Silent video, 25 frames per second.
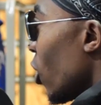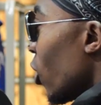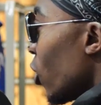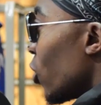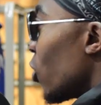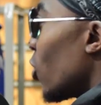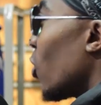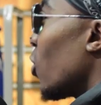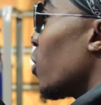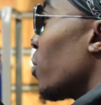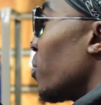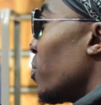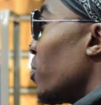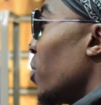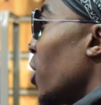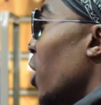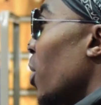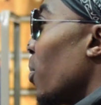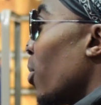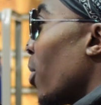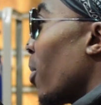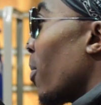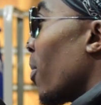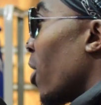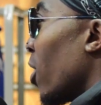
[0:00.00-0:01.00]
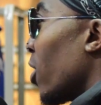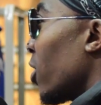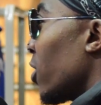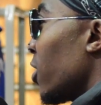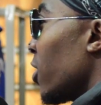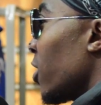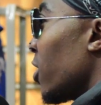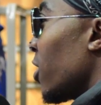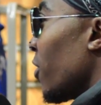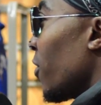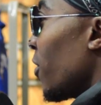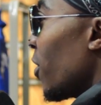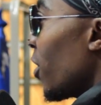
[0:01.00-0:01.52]
So hip hop
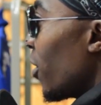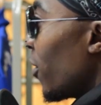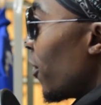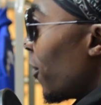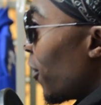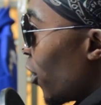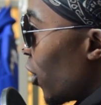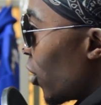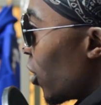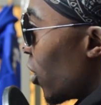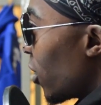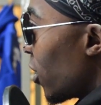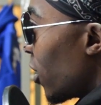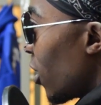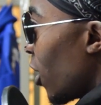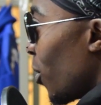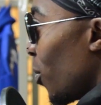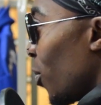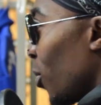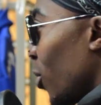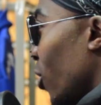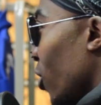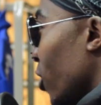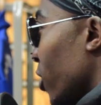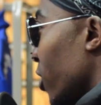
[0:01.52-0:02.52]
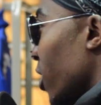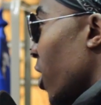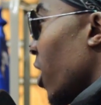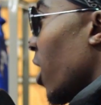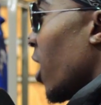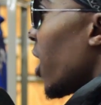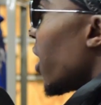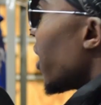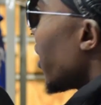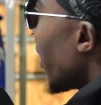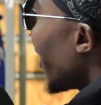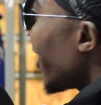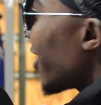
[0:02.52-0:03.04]
artists are very versatile because
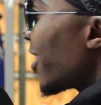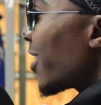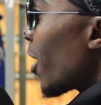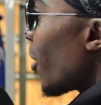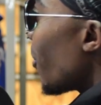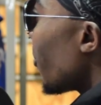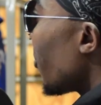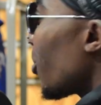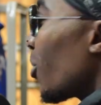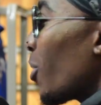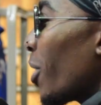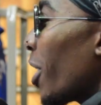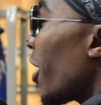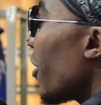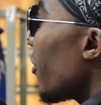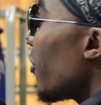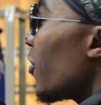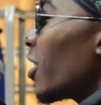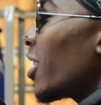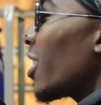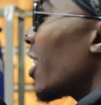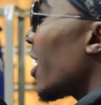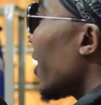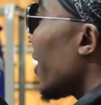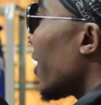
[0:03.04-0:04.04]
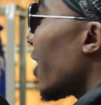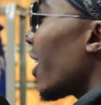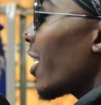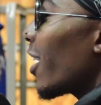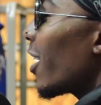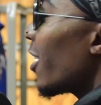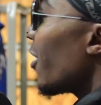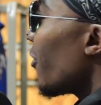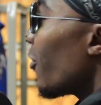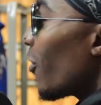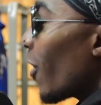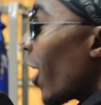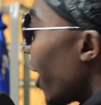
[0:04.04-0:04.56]
they sample everything they
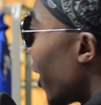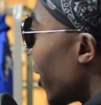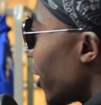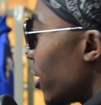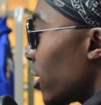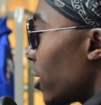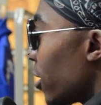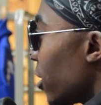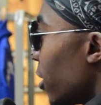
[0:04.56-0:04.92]
can find.